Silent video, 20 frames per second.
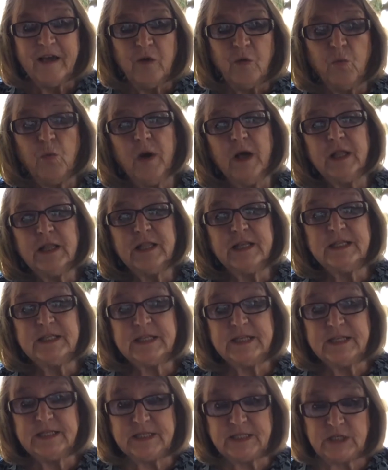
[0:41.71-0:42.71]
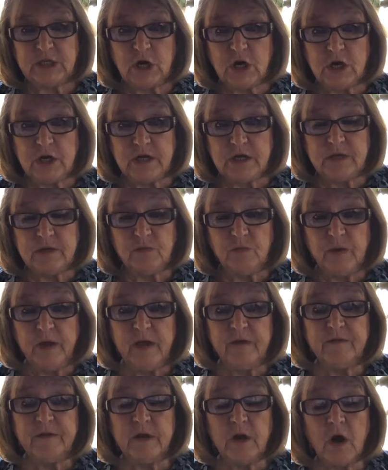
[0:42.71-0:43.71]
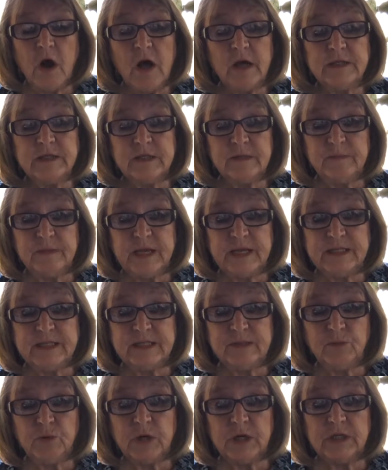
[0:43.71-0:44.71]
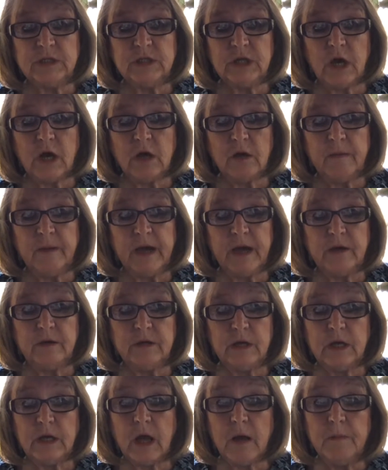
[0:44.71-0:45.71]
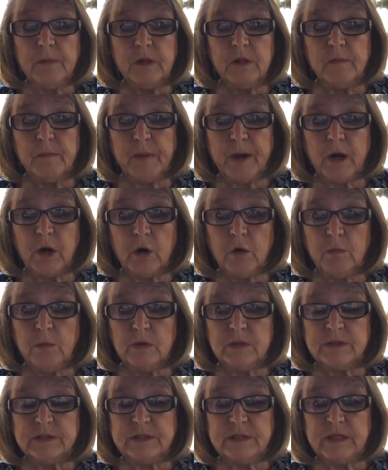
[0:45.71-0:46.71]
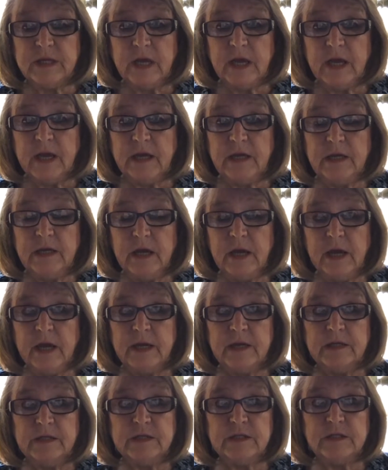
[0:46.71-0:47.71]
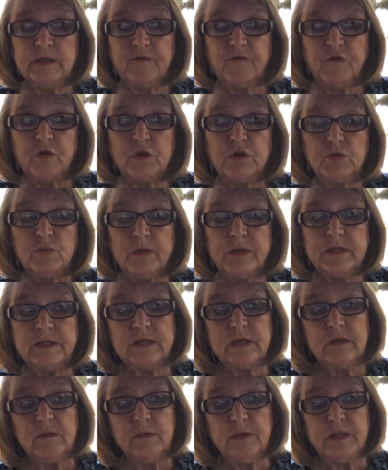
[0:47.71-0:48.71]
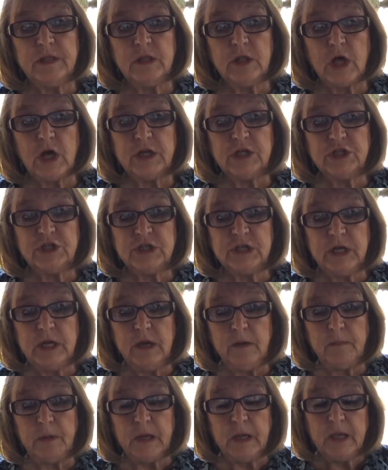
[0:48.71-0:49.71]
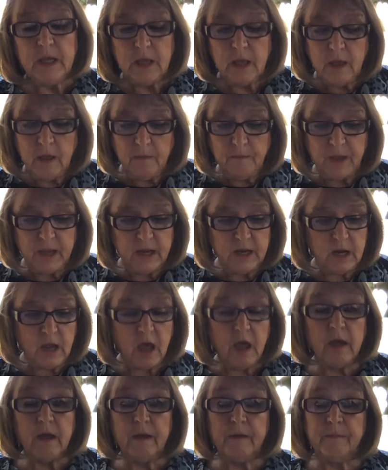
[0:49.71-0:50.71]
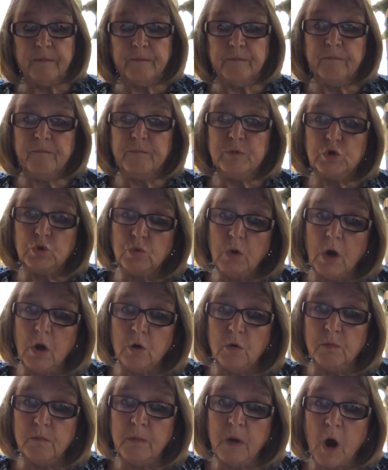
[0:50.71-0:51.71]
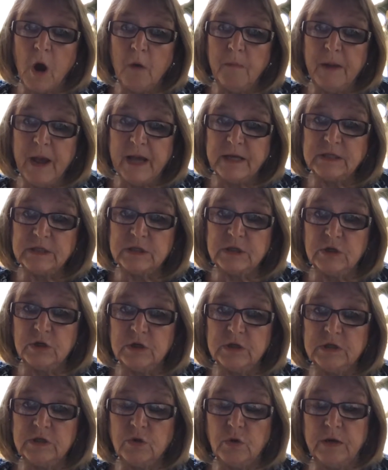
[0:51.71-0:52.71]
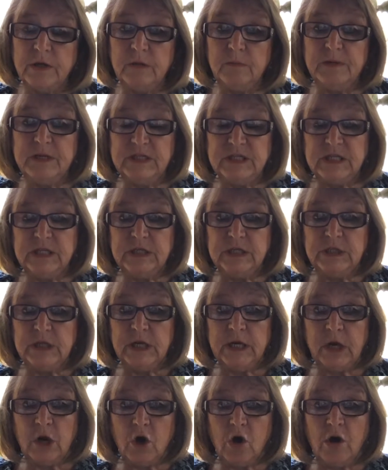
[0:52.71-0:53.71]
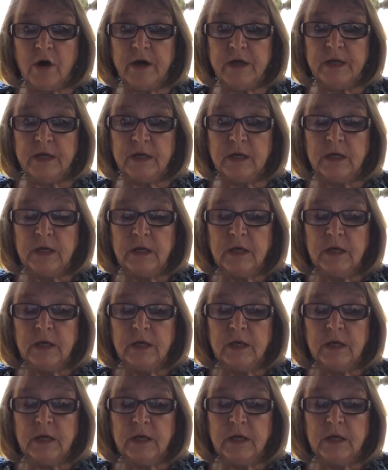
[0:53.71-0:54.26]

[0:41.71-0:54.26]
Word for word: Well, let's get started. We have an awesome lesson. We're going to talk about a couple of parables today, and the first one is going to be the lost sheep. But um, Jerome, our pastor, is going to be teaching on